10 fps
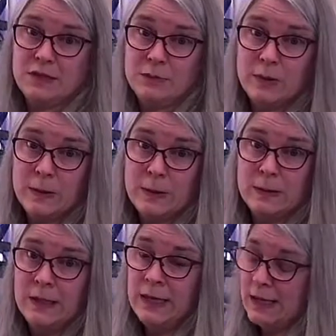that you
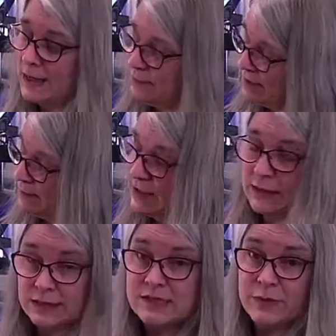pull and maybe
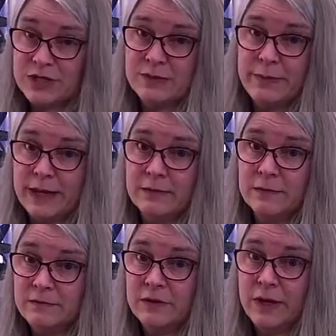an expression
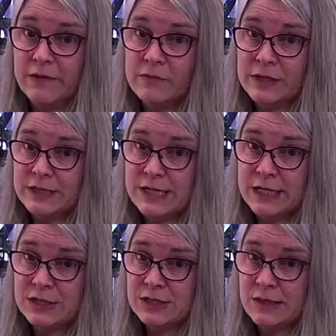pedal if you have one
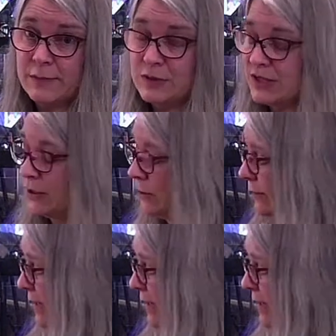attached to that particular